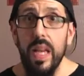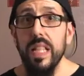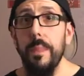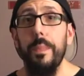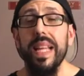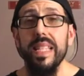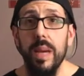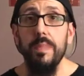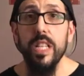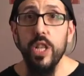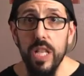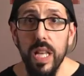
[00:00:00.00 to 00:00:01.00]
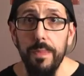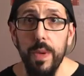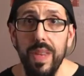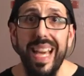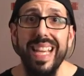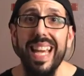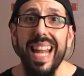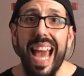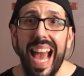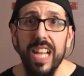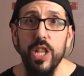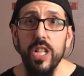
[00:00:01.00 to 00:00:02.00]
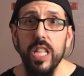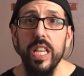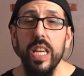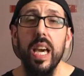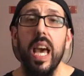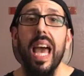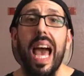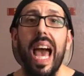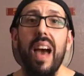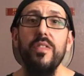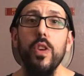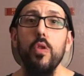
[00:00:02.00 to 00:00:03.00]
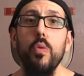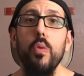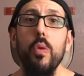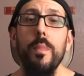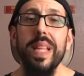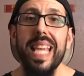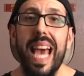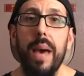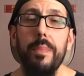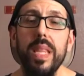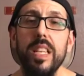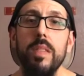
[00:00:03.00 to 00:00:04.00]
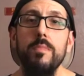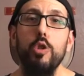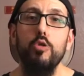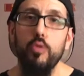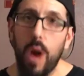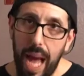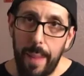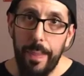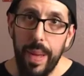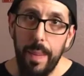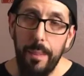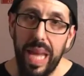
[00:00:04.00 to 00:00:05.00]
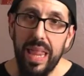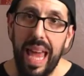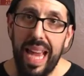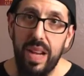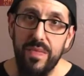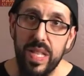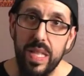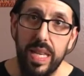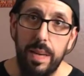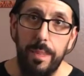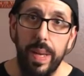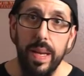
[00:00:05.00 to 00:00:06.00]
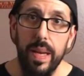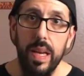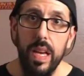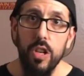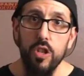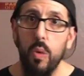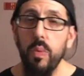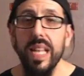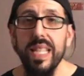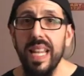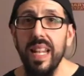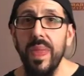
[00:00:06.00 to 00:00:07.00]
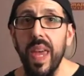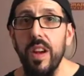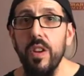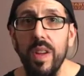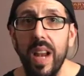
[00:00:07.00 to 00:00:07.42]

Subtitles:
Depends how much sleep you get. It can actually have your metabolism drop by lack of sleep. So right then and there, you're